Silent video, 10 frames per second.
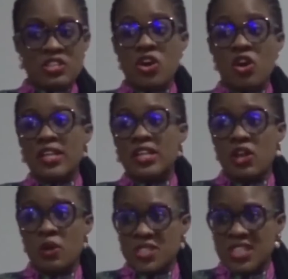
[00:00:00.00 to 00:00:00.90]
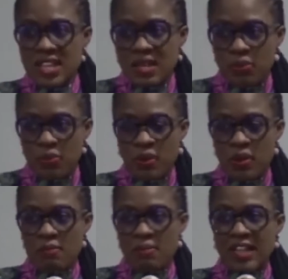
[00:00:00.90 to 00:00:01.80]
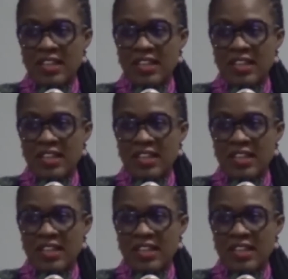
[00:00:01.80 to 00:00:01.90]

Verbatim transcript: to achieve results for the state